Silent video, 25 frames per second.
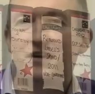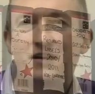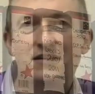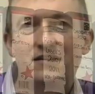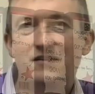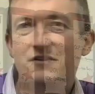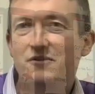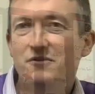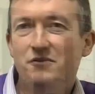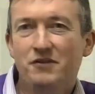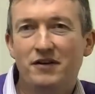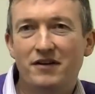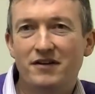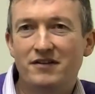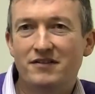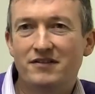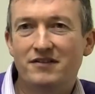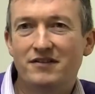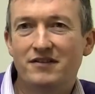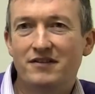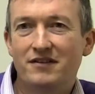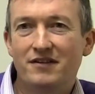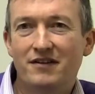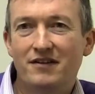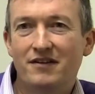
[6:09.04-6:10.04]
forget to do
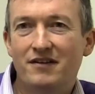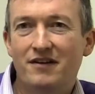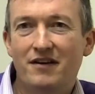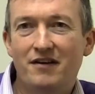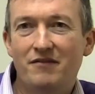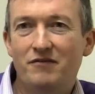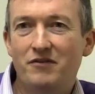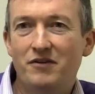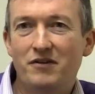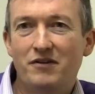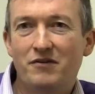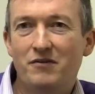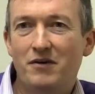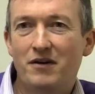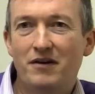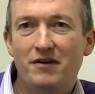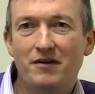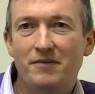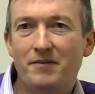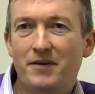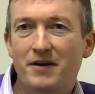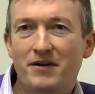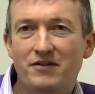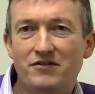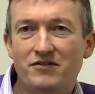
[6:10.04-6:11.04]
things. Like every
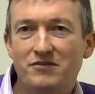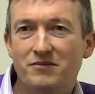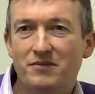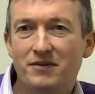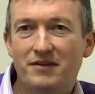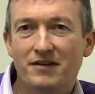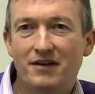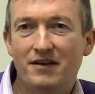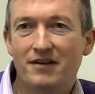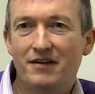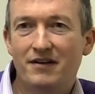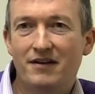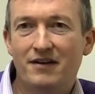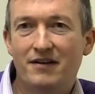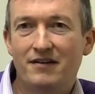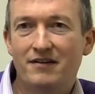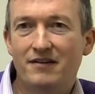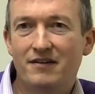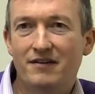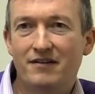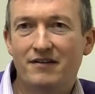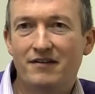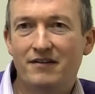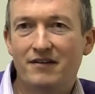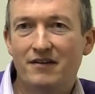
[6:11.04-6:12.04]
quality manager will tell you
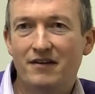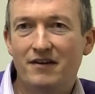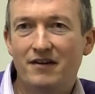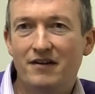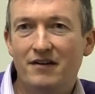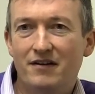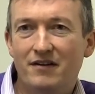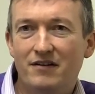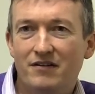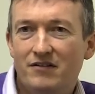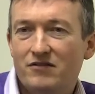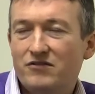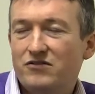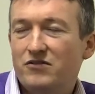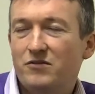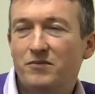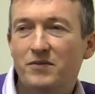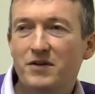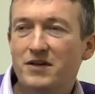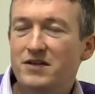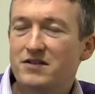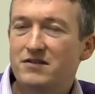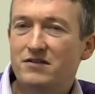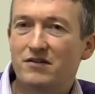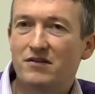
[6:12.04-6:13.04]
that some
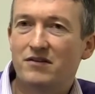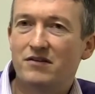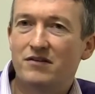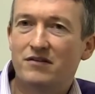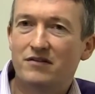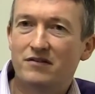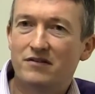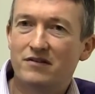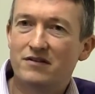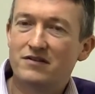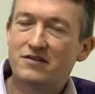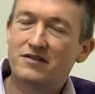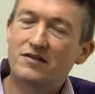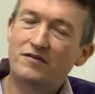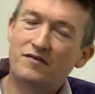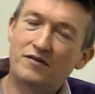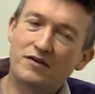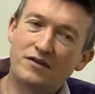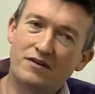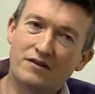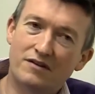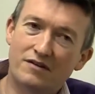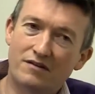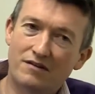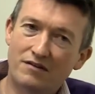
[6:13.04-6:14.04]
days there's
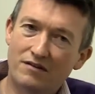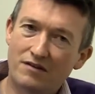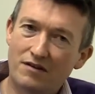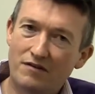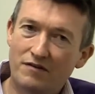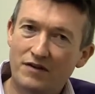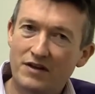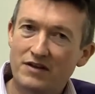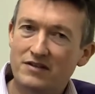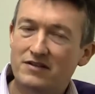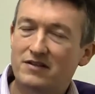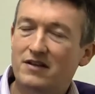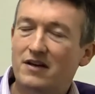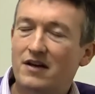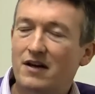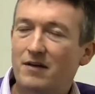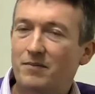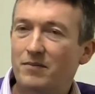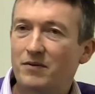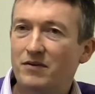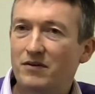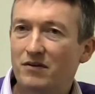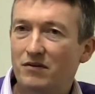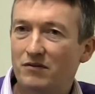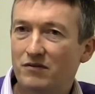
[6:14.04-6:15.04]
different events that
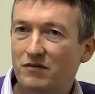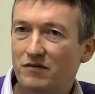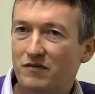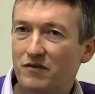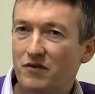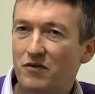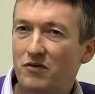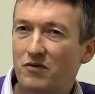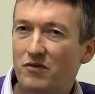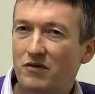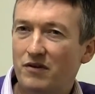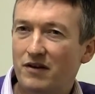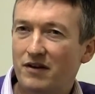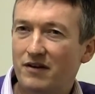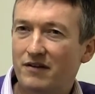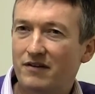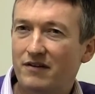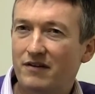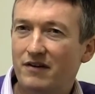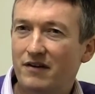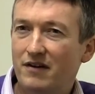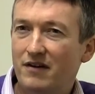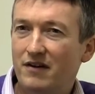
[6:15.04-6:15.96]
happen down the floor that